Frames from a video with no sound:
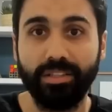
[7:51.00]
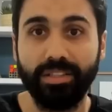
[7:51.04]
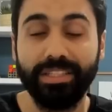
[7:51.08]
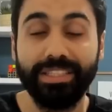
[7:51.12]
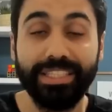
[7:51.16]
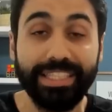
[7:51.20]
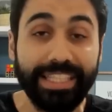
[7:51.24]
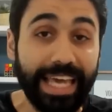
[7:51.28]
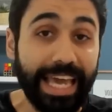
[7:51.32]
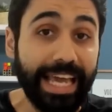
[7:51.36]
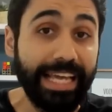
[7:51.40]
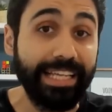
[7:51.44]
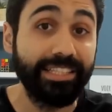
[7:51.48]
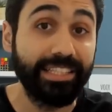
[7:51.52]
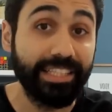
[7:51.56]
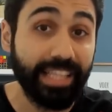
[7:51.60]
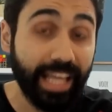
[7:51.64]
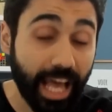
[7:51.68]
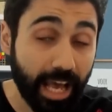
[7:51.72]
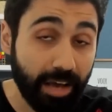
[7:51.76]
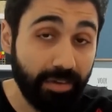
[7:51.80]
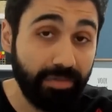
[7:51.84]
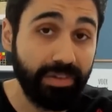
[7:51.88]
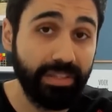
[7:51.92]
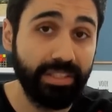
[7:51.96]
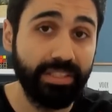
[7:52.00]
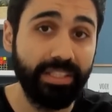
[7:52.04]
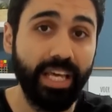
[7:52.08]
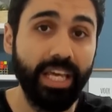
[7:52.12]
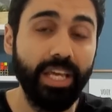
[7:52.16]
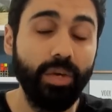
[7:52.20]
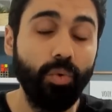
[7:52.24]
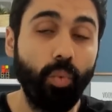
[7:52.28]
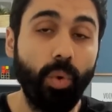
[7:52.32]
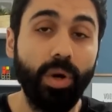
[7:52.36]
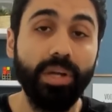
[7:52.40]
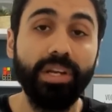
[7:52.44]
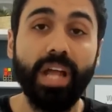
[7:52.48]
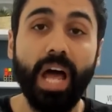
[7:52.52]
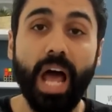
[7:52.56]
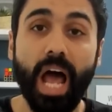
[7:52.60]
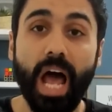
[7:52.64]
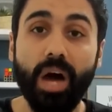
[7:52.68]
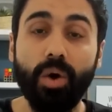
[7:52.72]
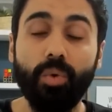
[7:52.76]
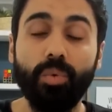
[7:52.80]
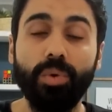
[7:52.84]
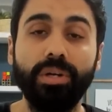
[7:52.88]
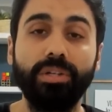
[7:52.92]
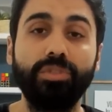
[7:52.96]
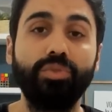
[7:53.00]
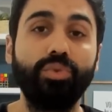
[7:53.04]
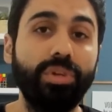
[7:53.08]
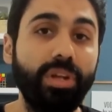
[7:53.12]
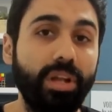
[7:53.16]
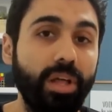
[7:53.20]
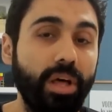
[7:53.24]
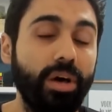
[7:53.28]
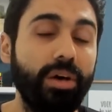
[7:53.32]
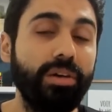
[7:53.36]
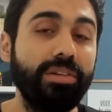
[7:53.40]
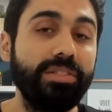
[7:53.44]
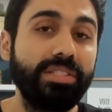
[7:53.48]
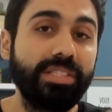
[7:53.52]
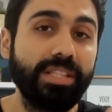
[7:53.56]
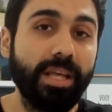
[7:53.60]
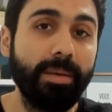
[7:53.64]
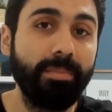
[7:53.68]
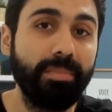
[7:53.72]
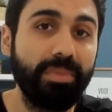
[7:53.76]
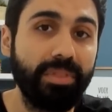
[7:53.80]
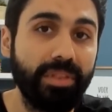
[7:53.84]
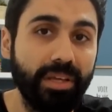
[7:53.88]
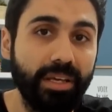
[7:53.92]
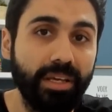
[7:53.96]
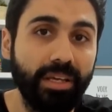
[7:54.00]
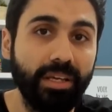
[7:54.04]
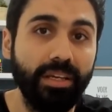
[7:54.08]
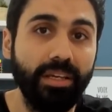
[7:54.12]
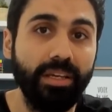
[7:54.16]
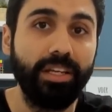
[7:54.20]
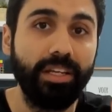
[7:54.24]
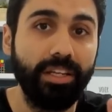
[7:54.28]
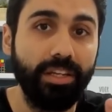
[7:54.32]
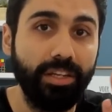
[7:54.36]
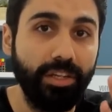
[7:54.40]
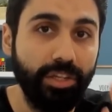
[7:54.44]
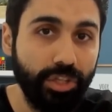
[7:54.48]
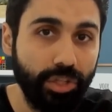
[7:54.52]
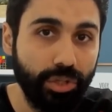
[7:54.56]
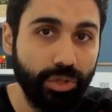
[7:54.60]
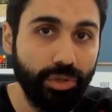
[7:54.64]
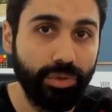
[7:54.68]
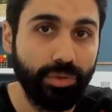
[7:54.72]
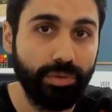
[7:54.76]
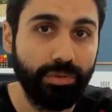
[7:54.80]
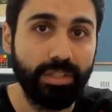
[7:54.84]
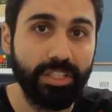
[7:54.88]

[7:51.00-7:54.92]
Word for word: Dedicate every day one hour to learn something new,